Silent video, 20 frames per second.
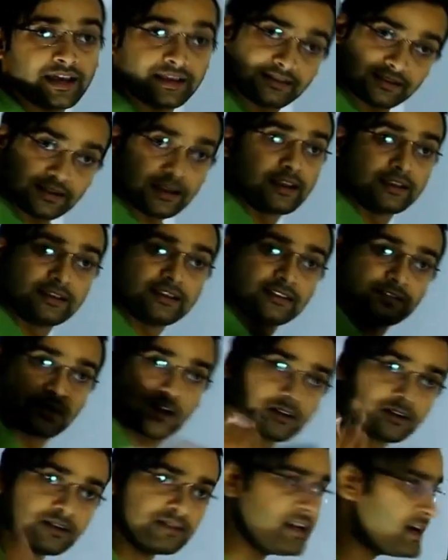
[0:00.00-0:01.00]
Is it
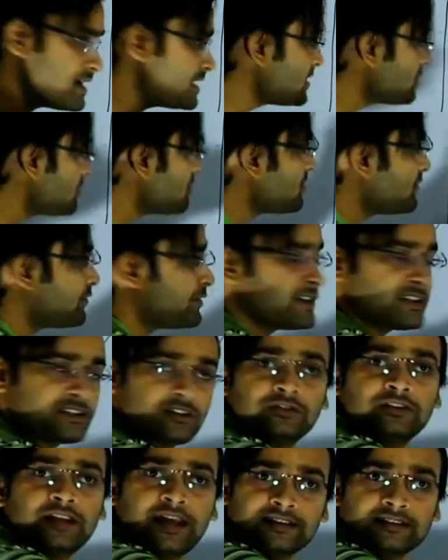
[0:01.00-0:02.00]
certain that it will be
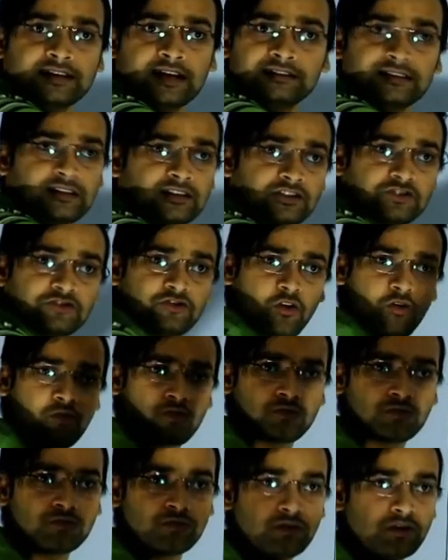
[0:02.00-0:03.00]
fixed on the x-axis?
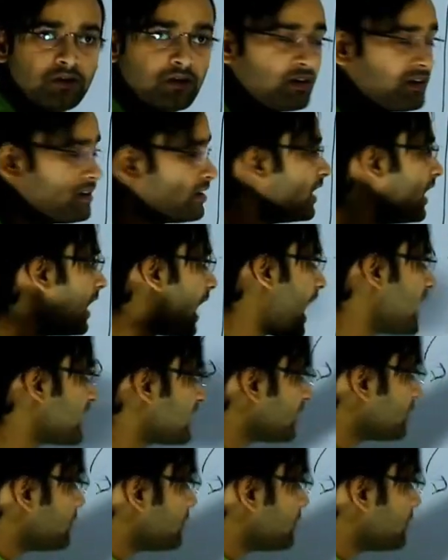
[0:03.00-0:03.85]
No. I